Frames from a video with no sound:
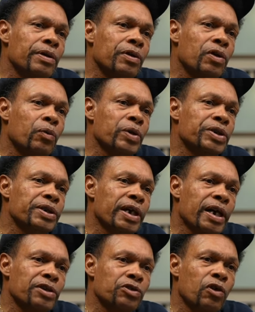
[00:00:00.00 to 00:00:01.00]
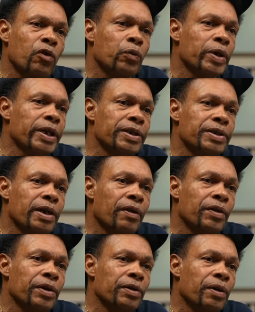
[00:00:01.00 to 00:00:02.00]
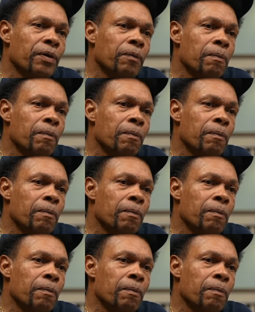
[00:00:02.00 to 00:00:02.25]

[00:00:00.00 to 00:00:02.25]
know, we share our story with each other, you know.